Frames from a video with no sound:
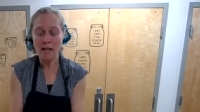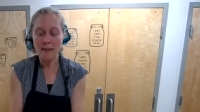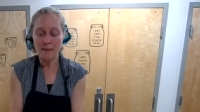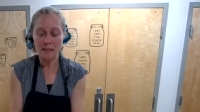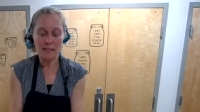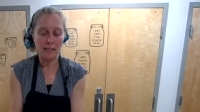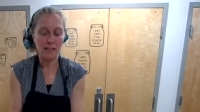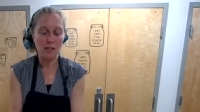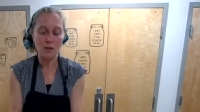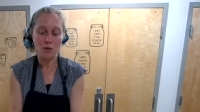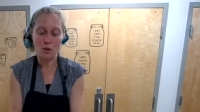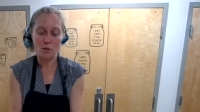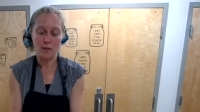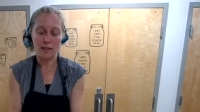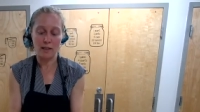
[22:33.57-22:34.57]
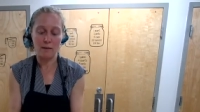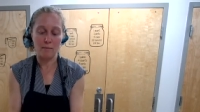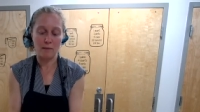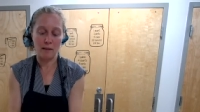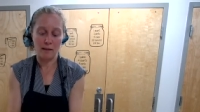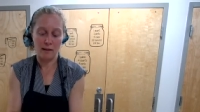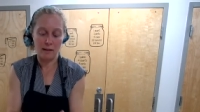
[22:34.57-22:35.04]
This is a dough that can
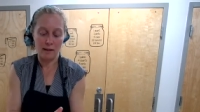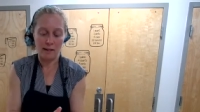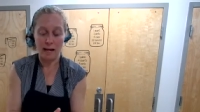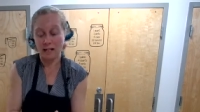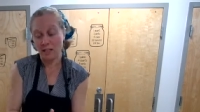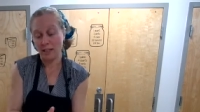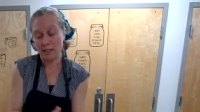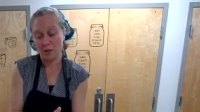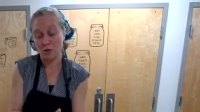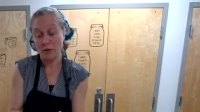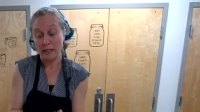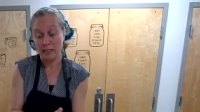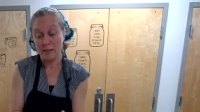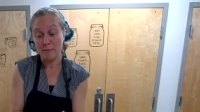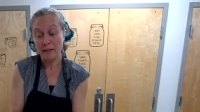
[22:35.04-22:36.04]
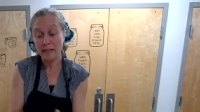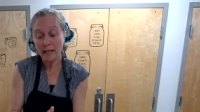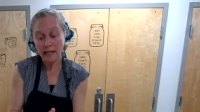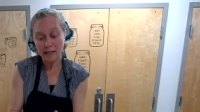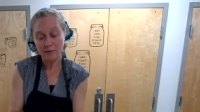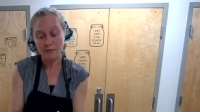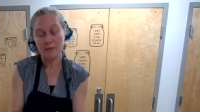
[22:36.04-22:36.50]
be, it actually is great to make
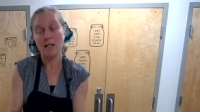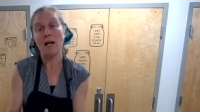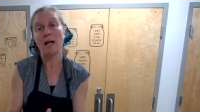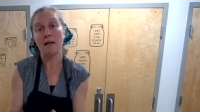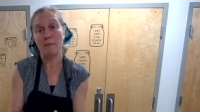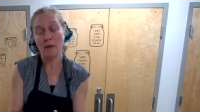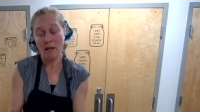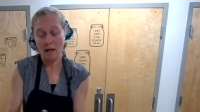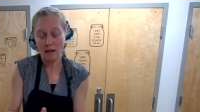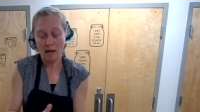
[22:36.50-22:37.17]
ahead of time.